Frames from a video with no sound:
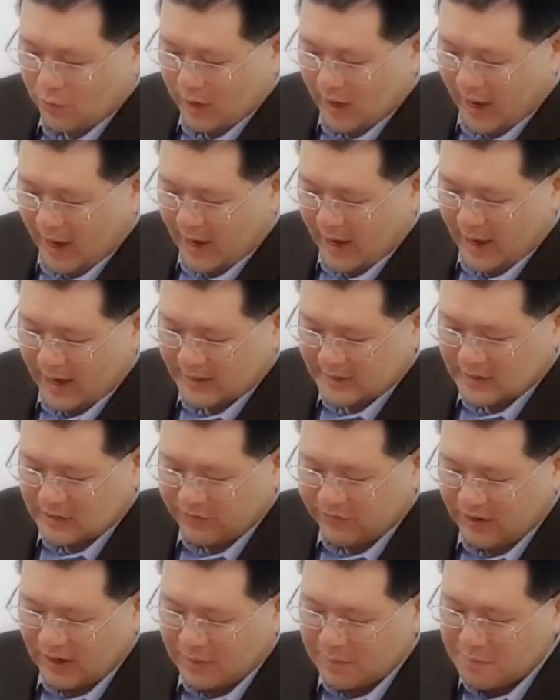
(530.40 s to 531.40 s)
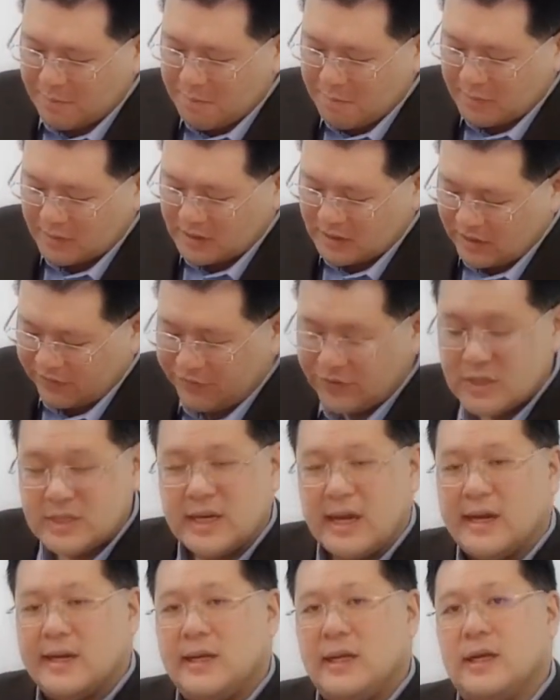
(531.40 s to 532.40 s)
has developed different
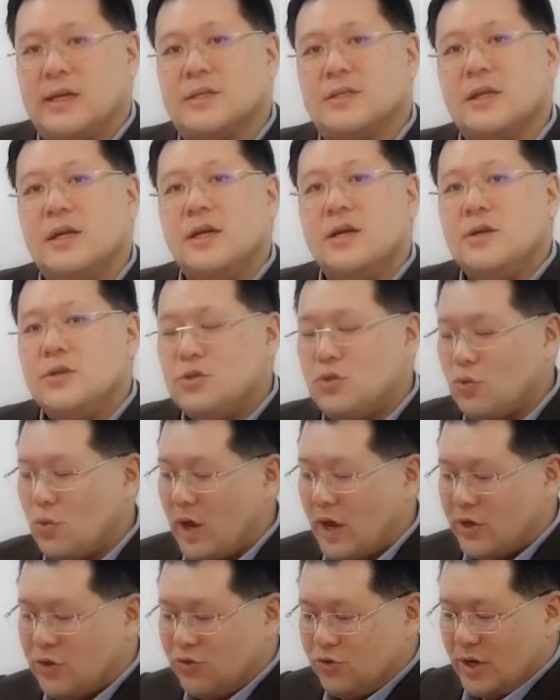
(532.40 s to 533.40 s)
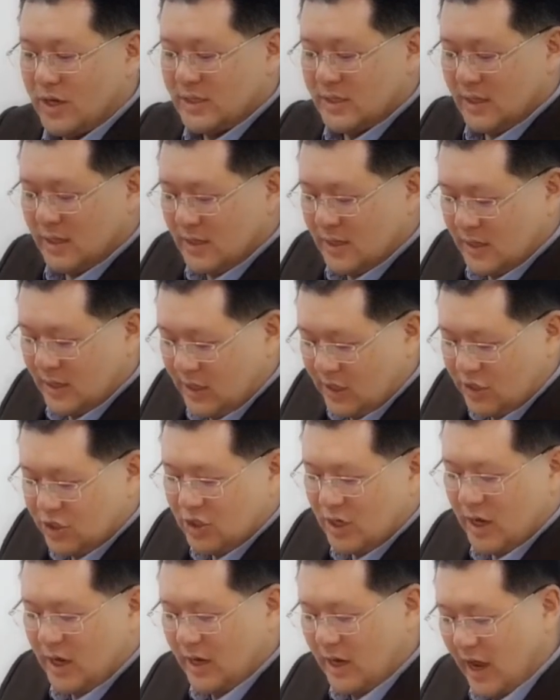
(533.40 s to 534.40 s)
techniques to address
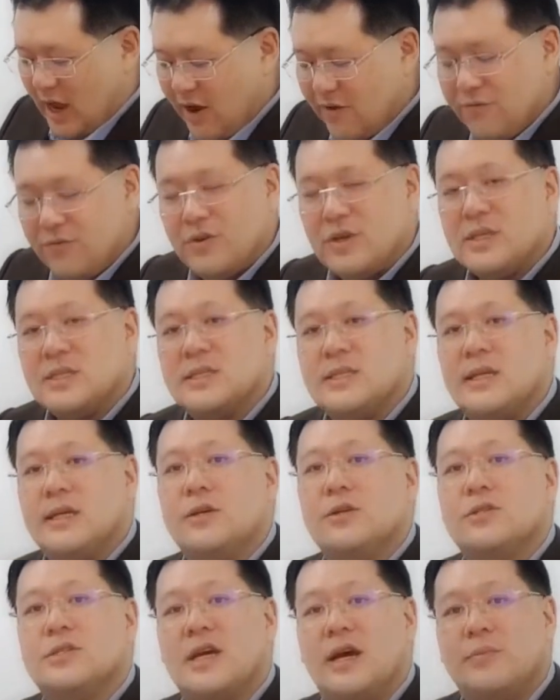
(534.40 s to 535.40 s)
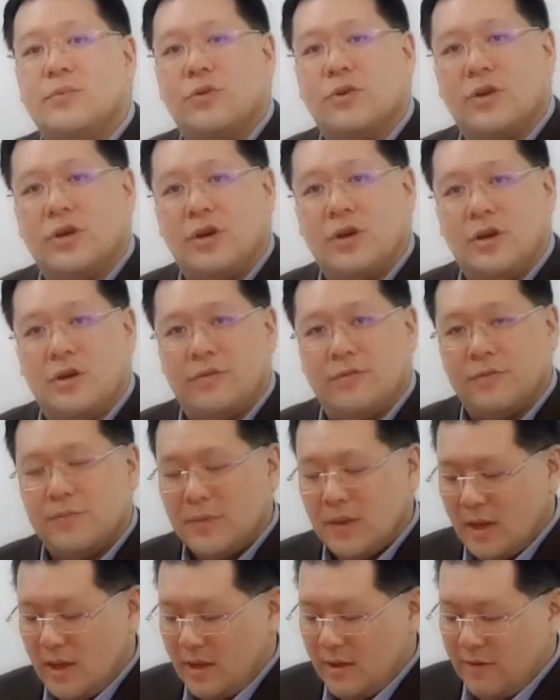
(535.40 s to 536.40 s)
each and every single type of curve
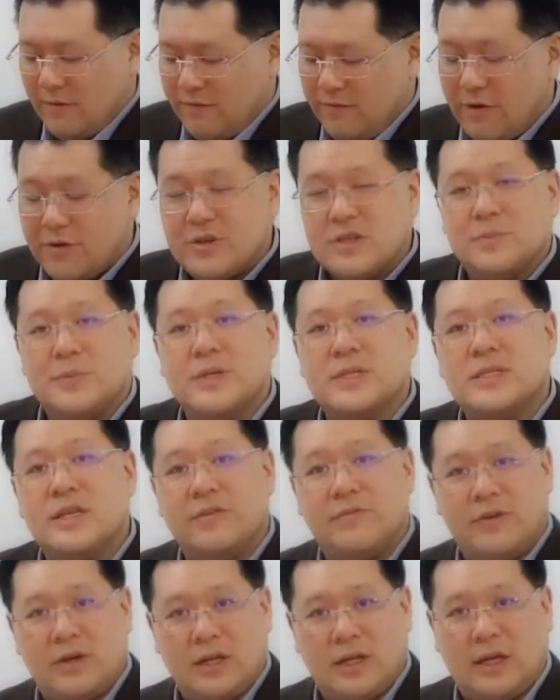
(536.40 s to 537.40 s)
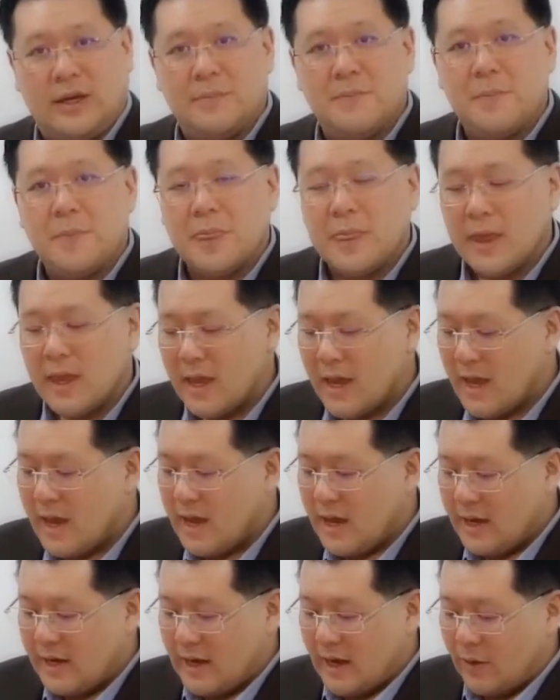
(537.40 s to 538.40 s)
very specifically.
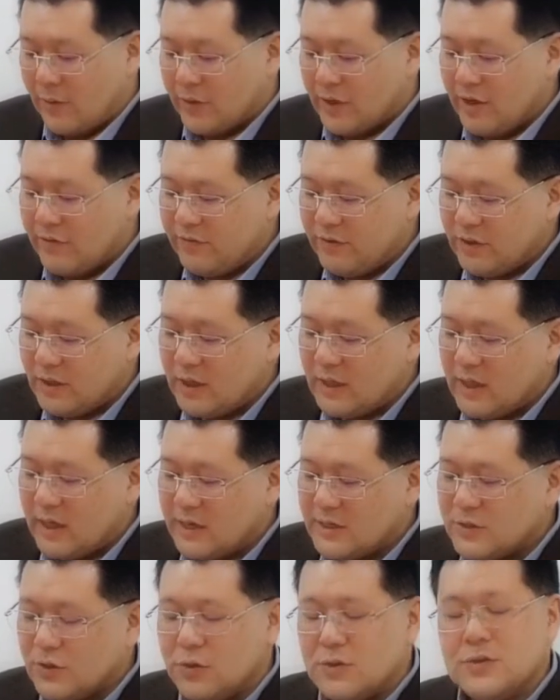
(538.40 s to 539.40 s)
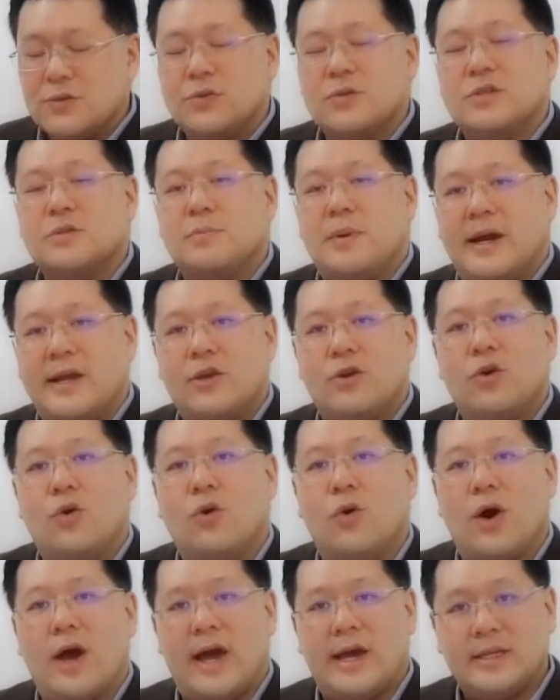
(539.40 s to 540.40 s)
Now, even there's also Spine
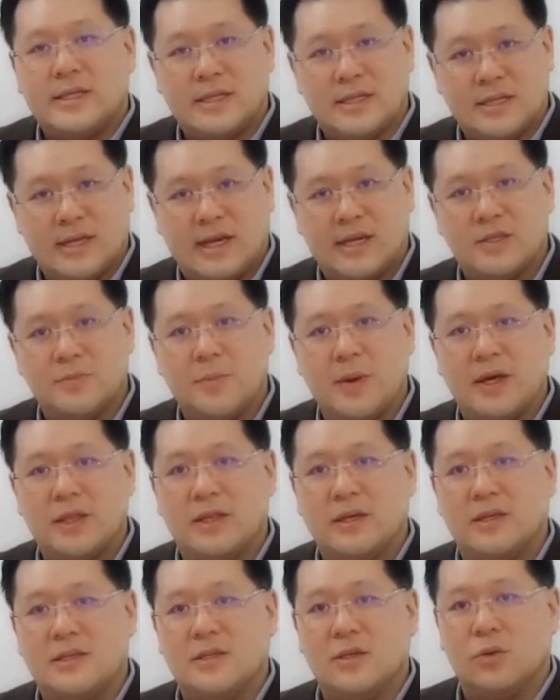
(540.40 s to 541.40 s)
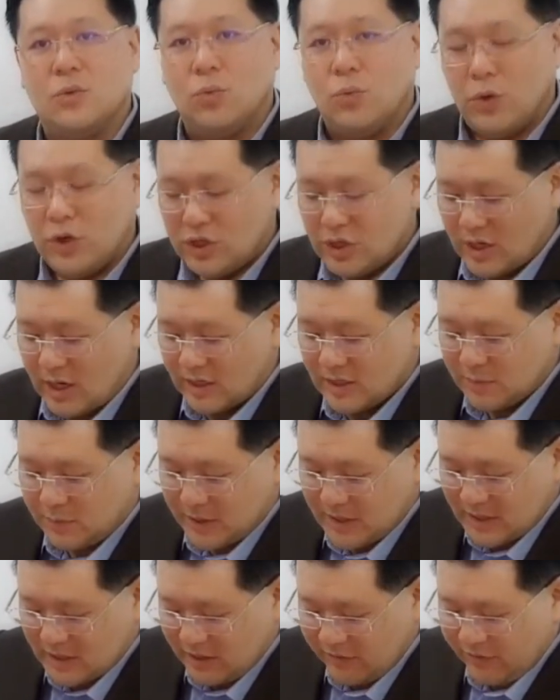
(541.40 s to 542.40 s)
Core exercise methods which are
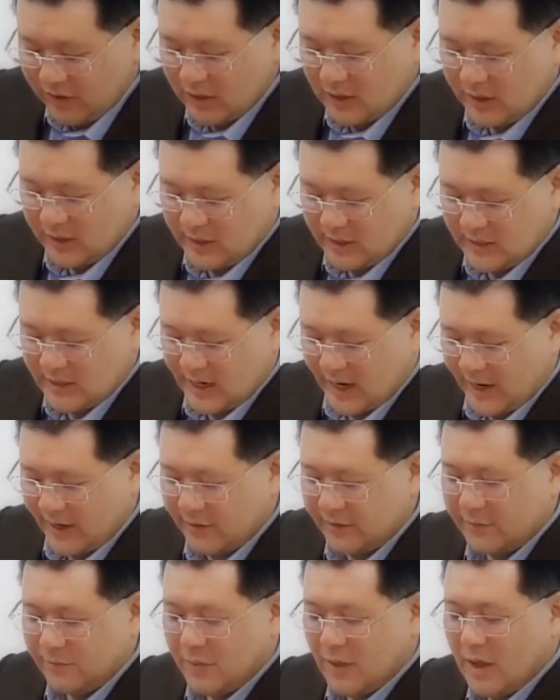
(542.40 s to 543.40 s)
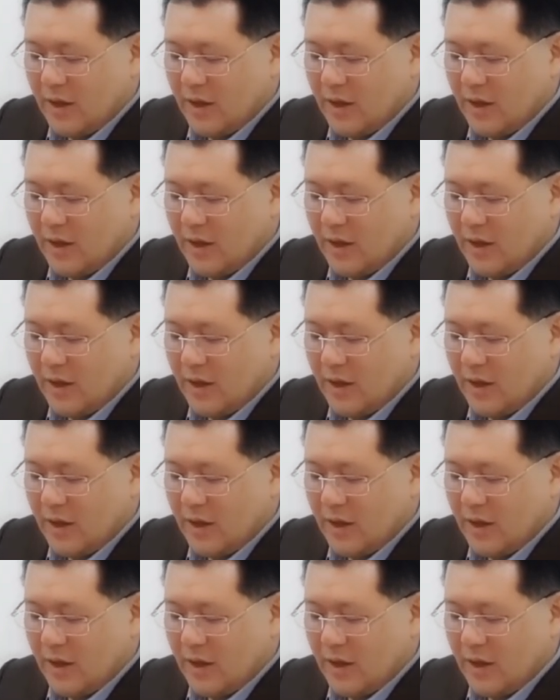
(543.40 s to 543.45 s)
specifically designed